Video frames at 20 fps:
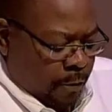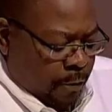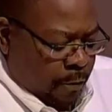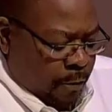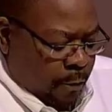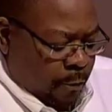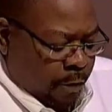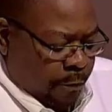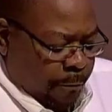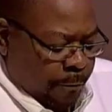
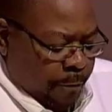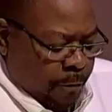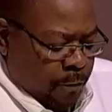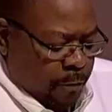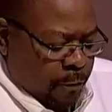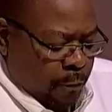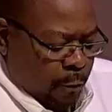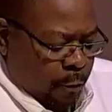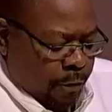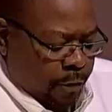were
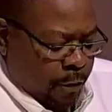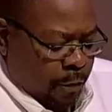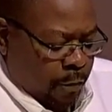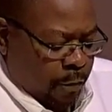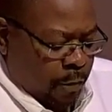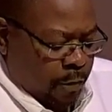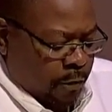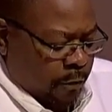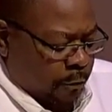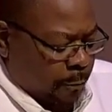filled with the
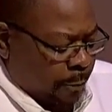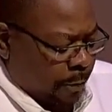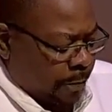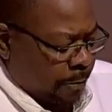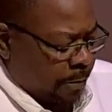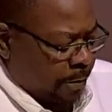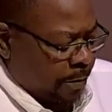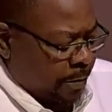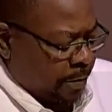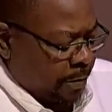Holy
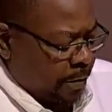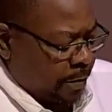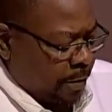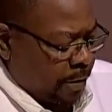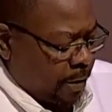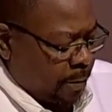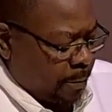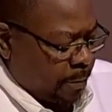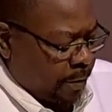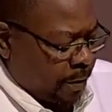Spirit
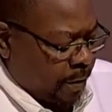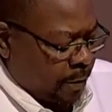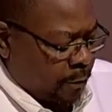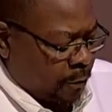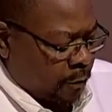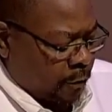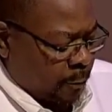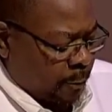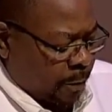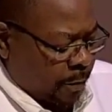and began to
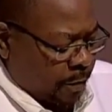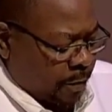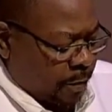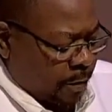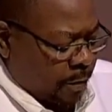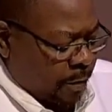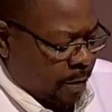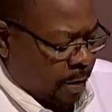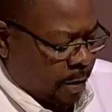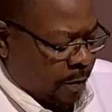speak
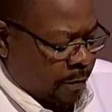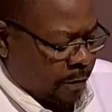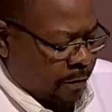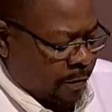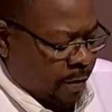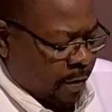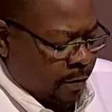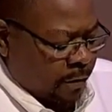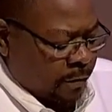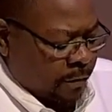in other
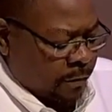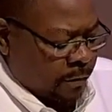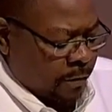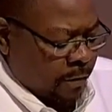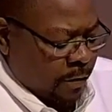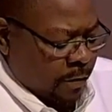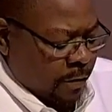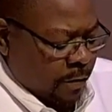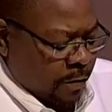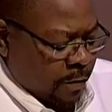tongues
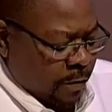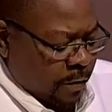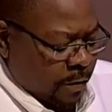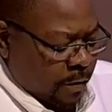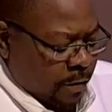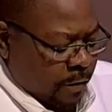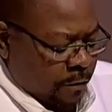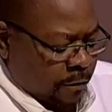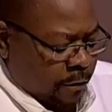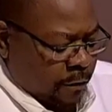
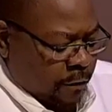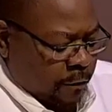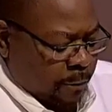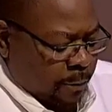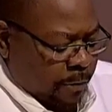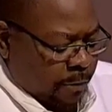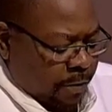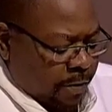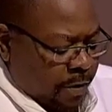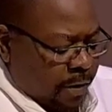as the
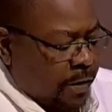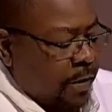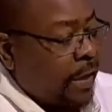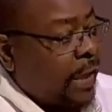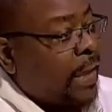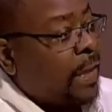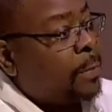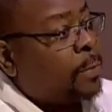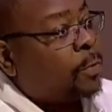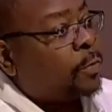Spirit
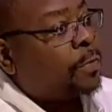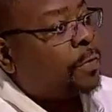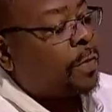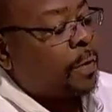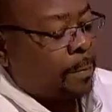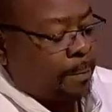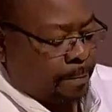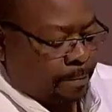enabled them."